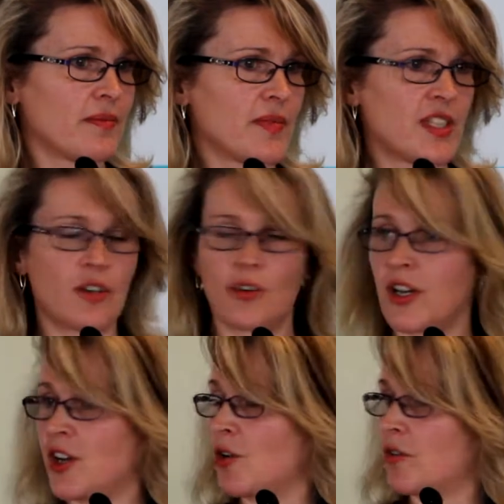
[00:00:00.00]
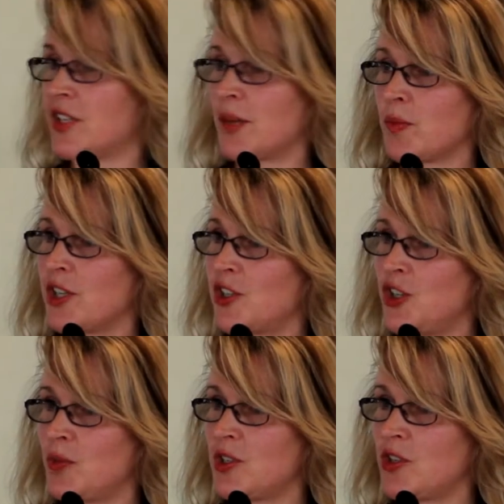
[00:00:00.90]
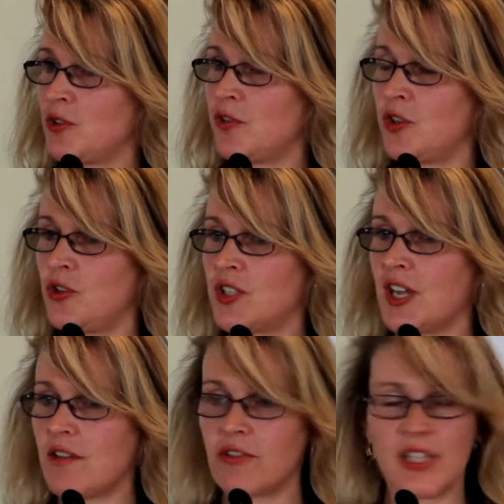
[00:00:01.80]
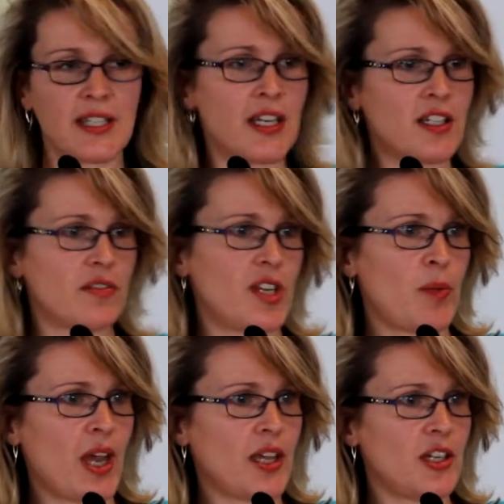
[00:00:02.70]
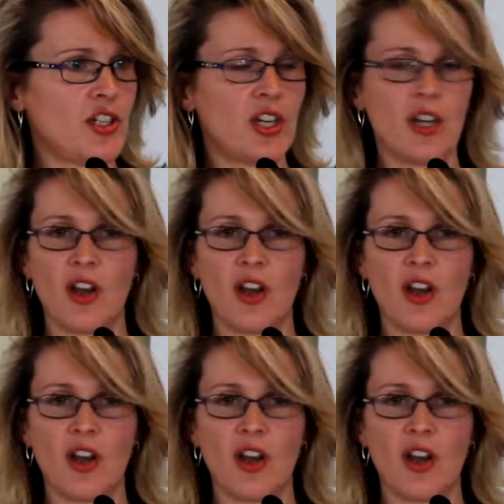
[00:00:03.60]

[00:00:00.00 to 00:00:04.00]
So I know of some consumers who have used every cent of their package